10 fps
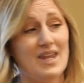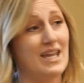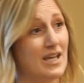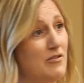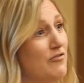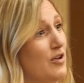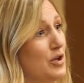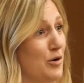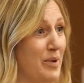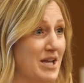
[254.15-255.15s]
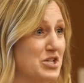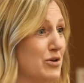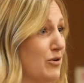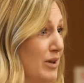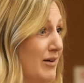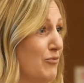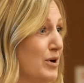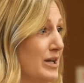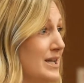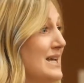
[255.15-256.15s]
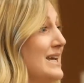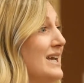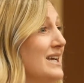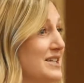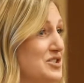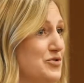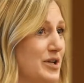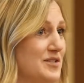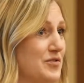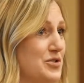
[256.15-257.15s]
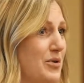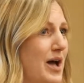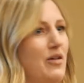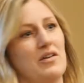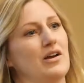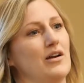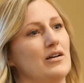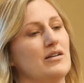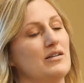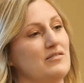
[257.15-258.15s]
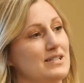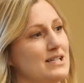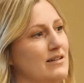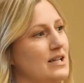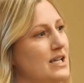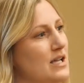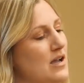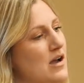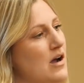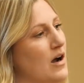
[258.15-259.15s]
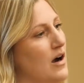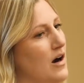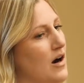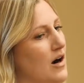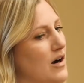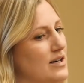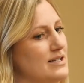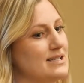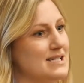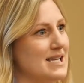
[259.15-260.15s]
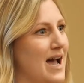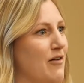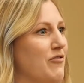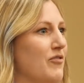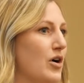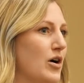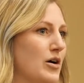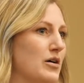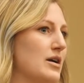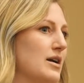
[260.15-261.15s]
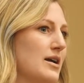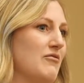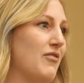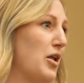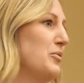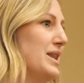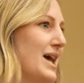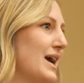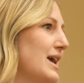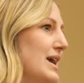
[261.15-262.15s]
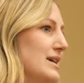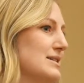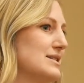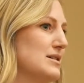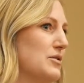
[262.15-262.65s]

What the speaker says: If your patient or loved one is transferred to a healthcare facility, our staff are following that case